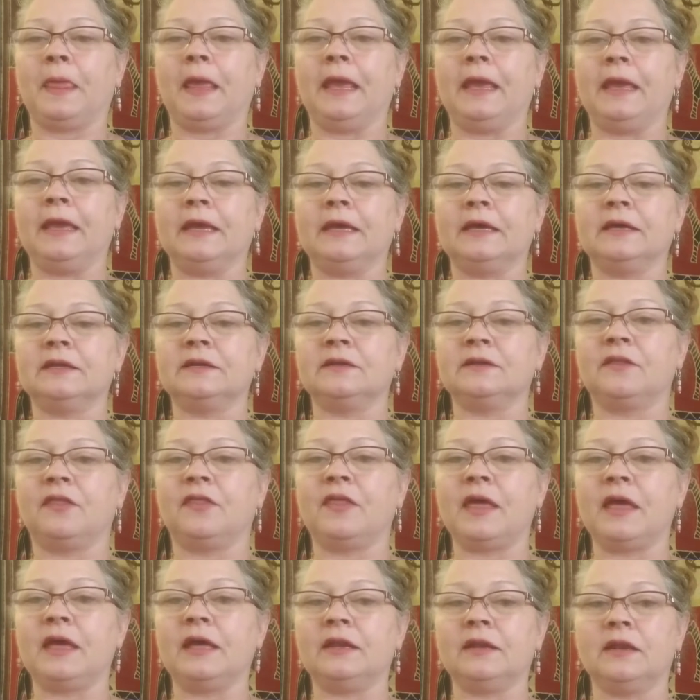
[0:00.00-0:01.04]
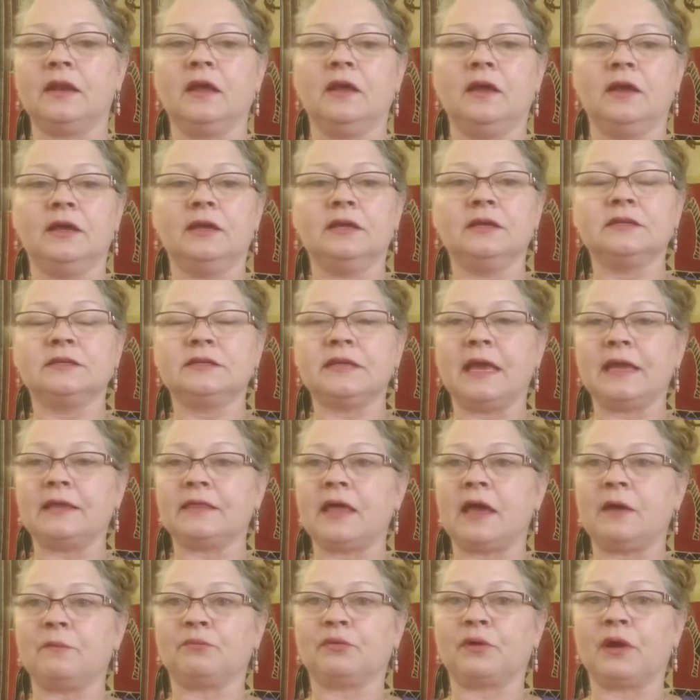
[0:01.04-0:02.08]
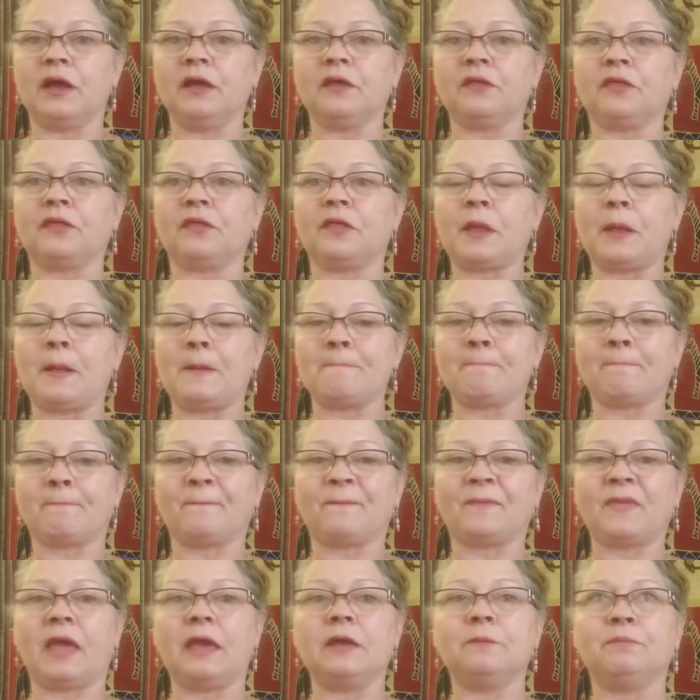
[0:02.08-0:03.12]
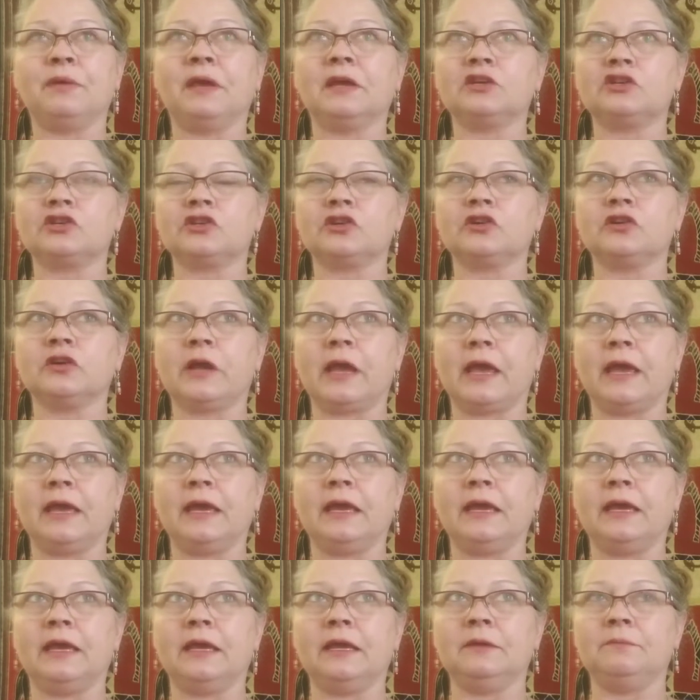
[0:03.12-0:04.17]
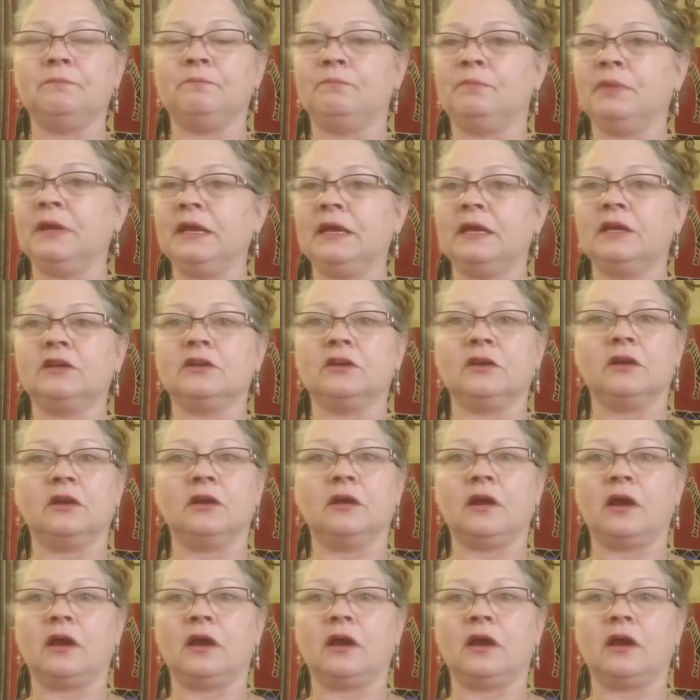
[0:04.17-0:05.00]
And then take that breath and picture a big,